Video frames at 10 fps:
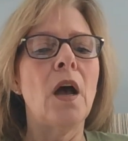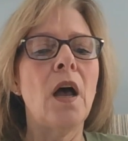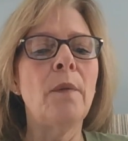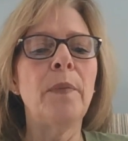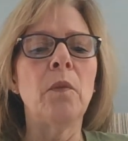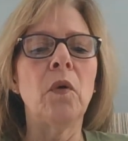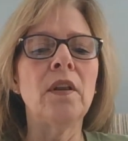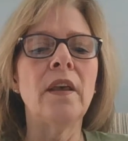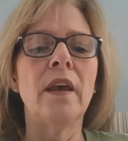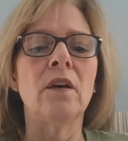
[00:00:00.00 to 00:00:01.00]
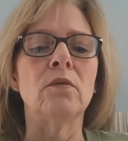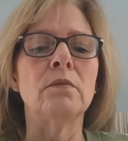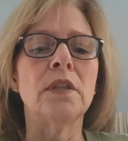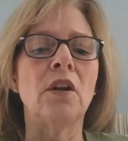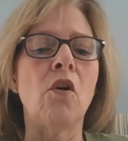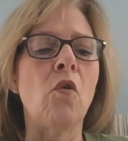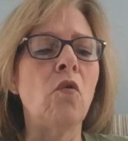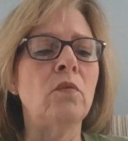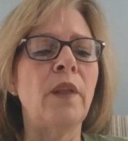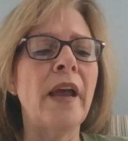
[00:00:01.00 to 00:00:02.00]
Up in one of the elms an
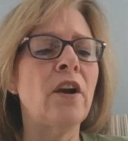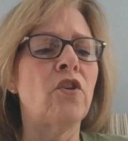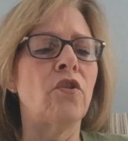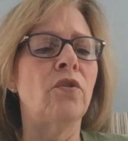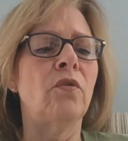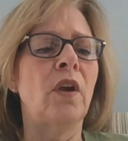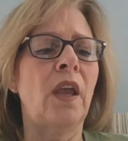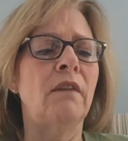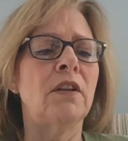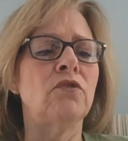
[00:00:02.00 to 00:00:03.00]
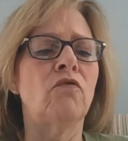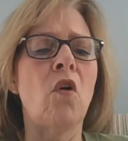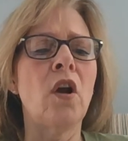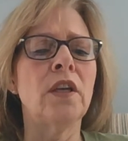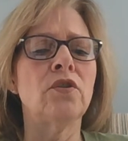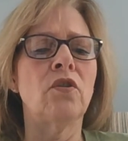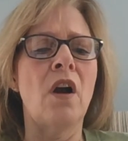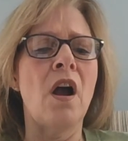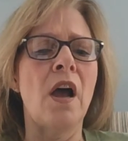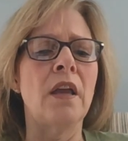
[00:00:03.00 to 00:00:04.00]
old black crow gave its raucous
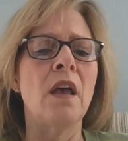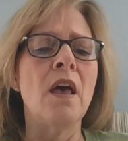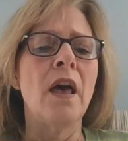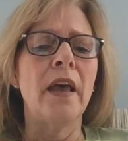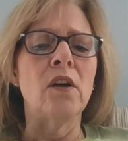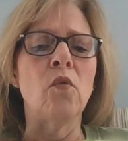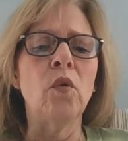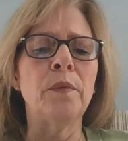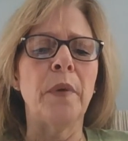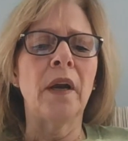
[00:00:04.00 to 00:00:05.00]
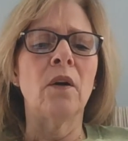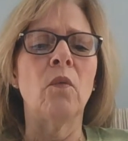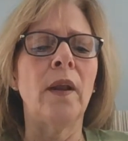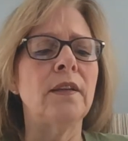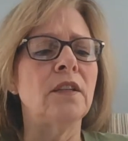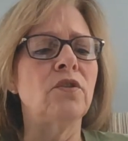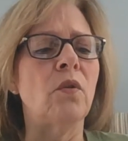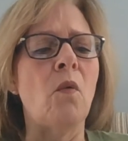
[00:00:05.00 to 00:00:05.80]
cry, and a woodpecker went into a